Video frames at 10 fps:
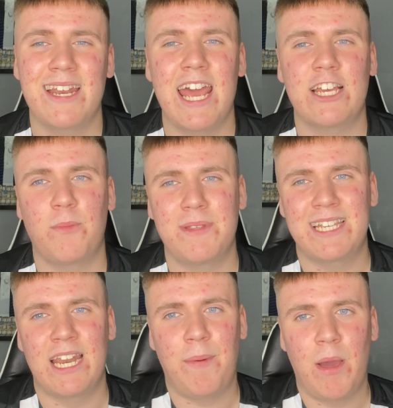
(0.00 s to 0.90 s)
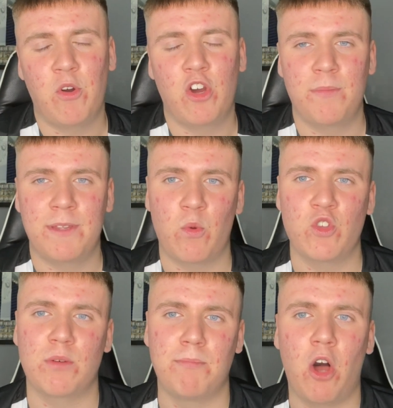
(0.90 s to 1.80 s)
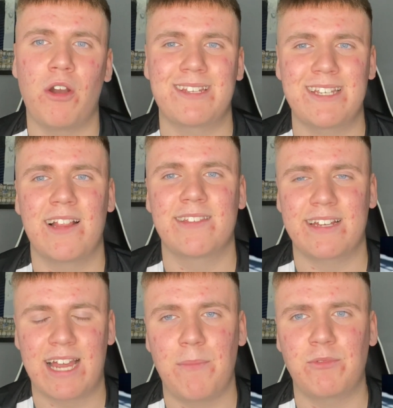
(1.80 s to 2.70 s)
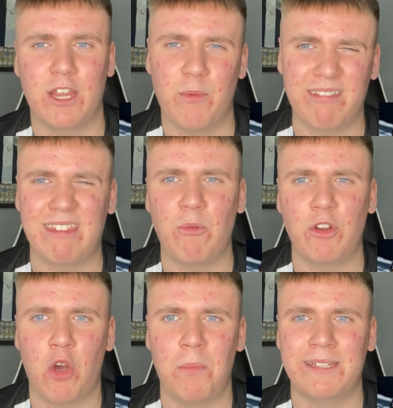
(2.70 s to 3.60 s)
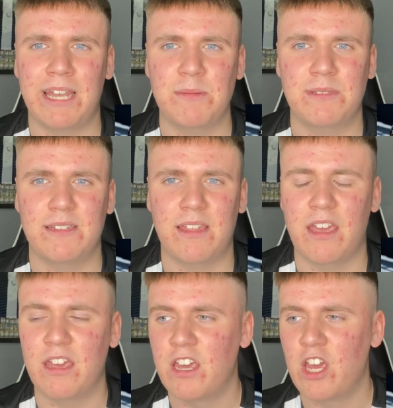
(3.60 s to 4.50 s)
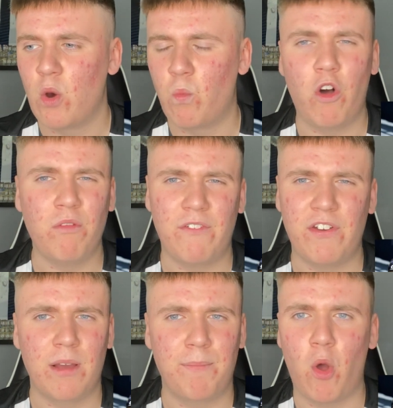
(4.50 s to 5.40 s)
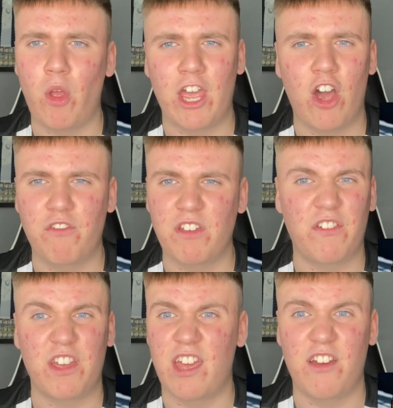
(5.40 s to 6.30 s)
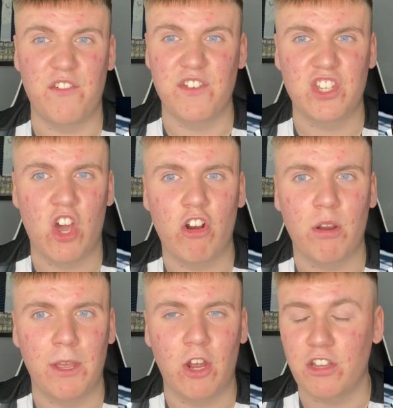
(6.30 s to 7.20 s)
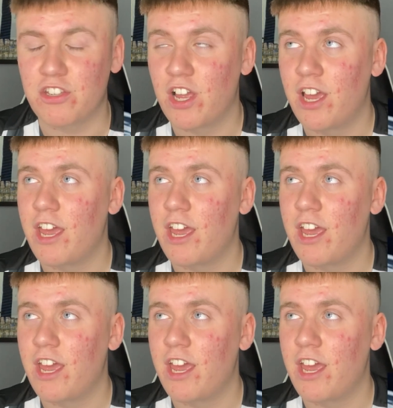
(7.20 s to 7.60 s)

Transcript: Next up in centre-back, we're going to be doing Jamal Lascelles, the captain. He went down a couple of times today. One, I think a ball hit off, he, I think it hit off his cop, to be honest.